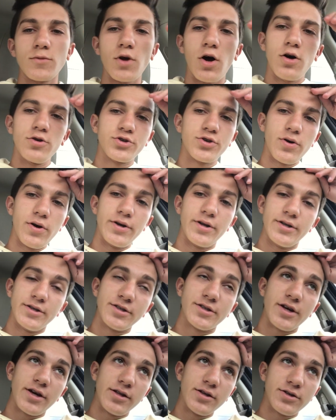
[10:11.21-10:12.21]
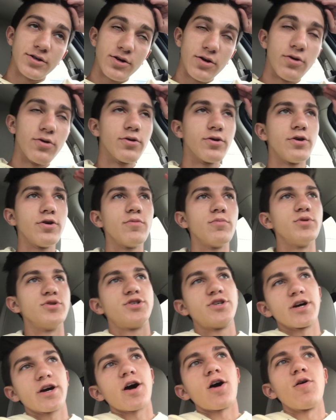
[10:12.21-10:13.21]
Also, I didn't say this earlier, but
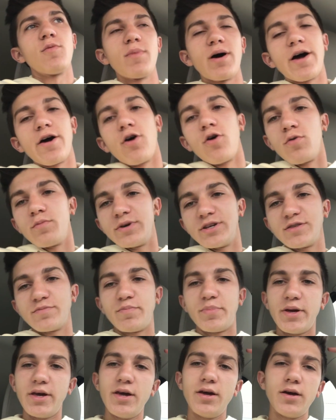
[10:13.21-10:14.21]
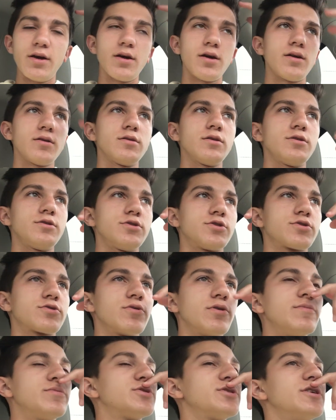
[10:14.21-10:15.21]
check out my homie's beat in the
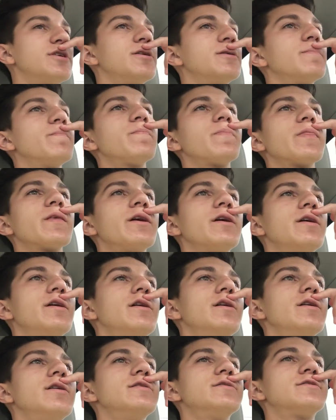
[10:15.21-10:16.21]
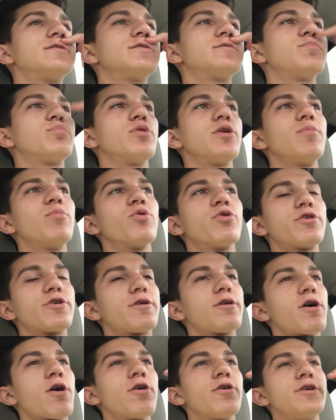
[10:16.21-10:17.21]
description. It's Playboy
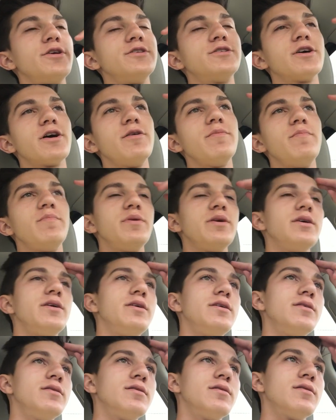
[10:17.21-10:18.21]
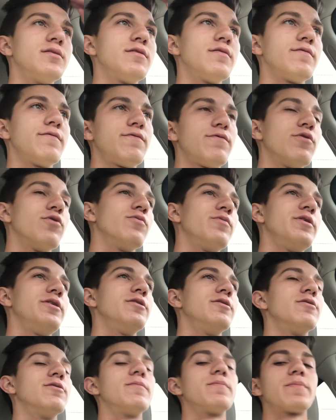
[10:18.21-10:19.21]
Hardy type beat for
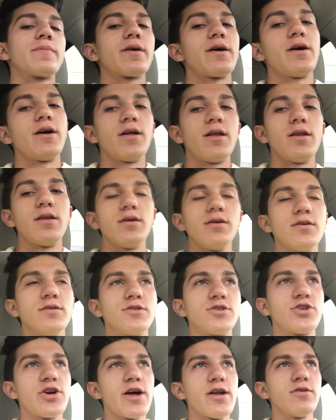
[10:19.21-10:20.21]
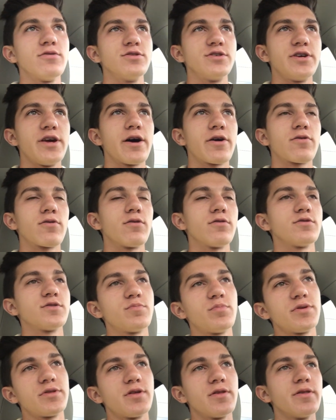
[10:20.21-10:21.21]
real, and his channel is Yekros,
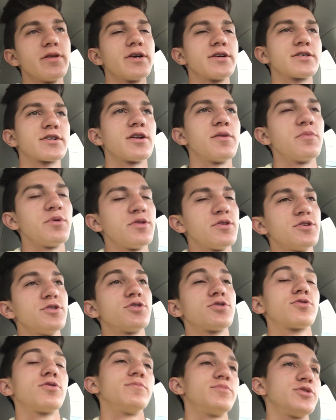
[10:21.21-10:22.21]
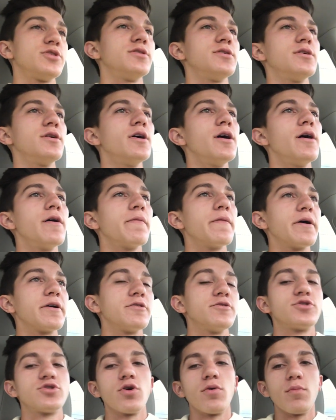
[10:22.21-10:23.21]
but the link's going to be in the description.
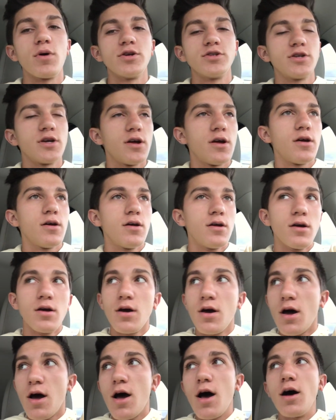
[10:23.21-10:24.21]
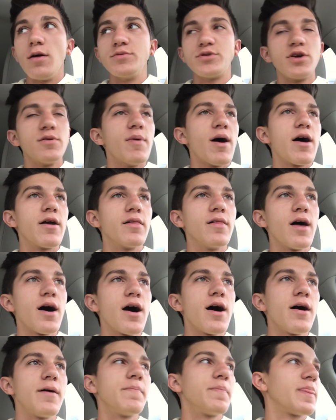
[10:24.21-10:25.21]
Thank you so much. It helps him out a
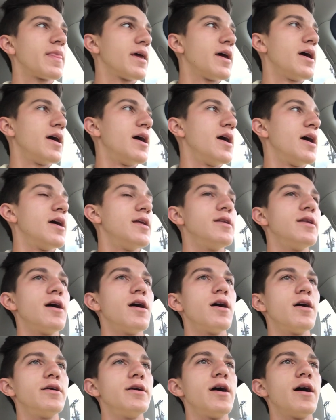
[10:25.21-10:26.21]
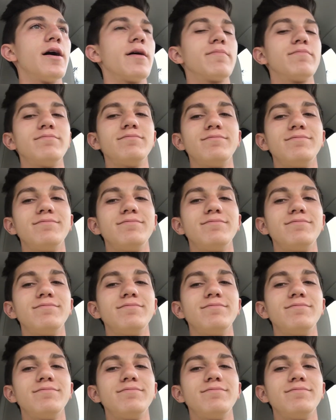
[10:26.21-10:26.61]
lot, and yeah.